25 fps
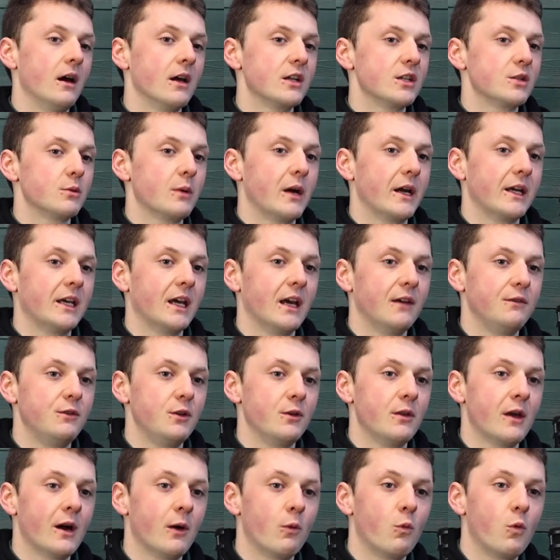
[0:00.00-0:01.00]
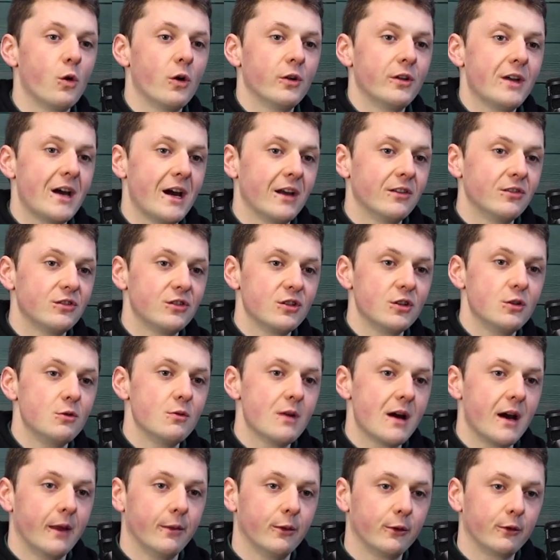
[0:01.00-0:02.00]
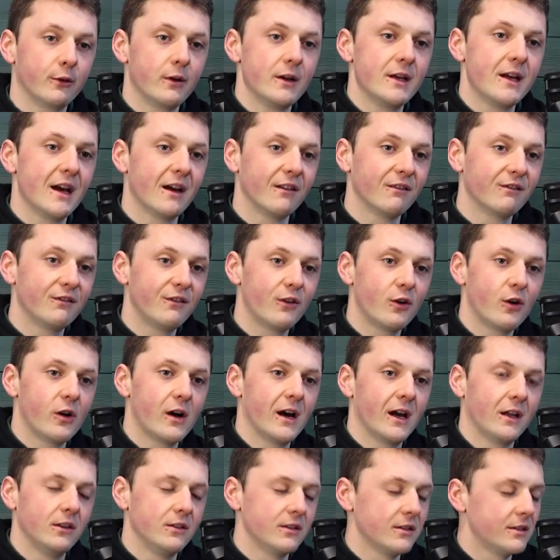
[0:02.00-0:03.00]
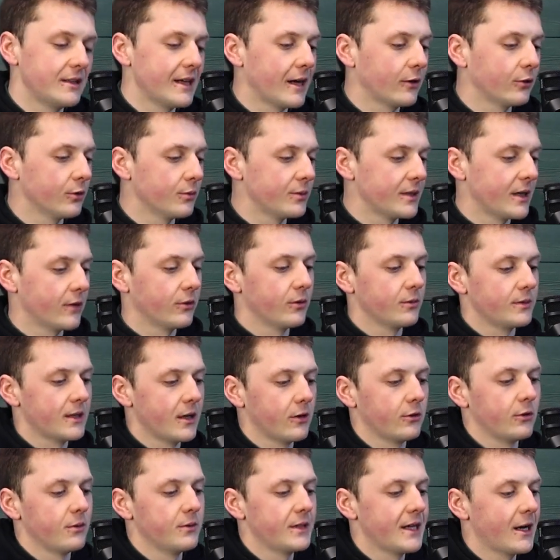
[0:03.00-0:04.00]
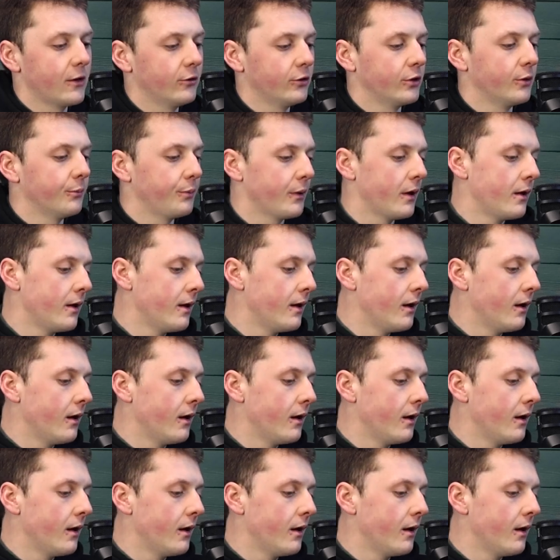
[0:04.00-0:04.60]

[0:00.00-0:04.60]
So I gave you that 1 and 2 and 3 and 4 and down up, down up, down up, down up.